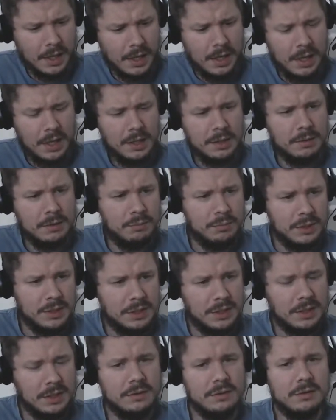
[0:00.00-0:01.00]
And
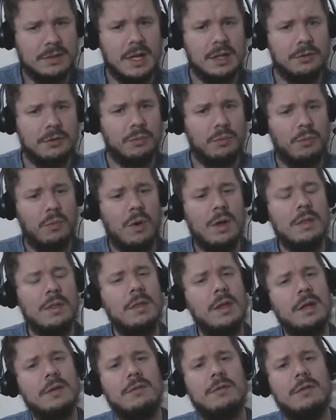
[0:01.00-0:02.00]
because that's
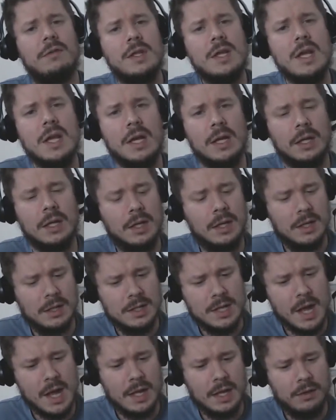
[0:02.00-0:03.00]
one less thing
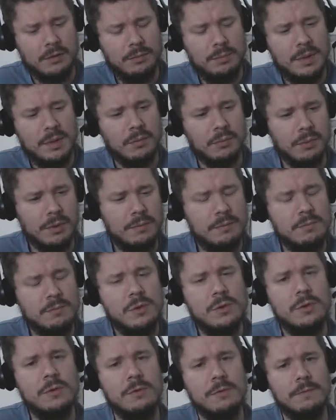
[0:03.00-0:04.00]
that has been
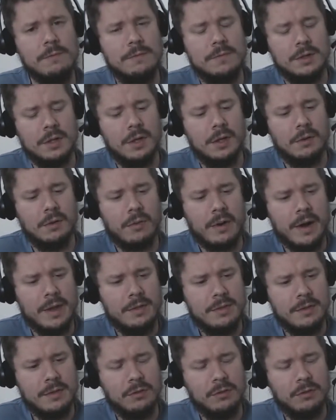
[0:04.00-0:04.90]
removed, right?